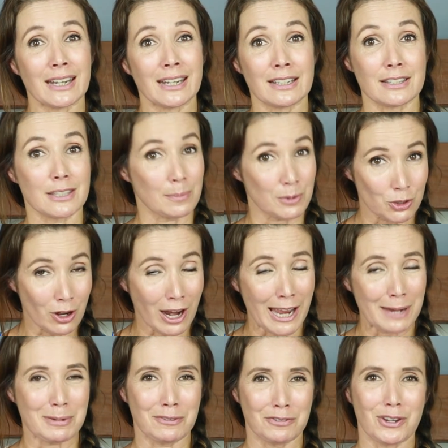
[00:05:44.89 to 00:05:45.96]
and
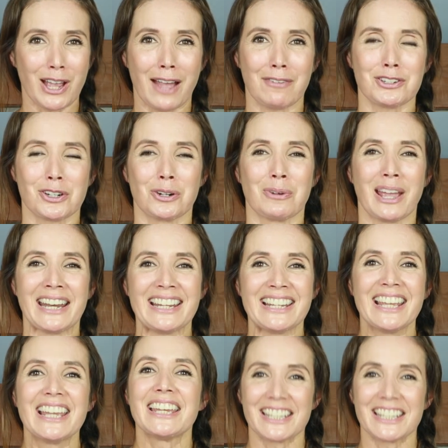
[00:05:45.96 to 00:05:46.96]
subscribe if you haven't already.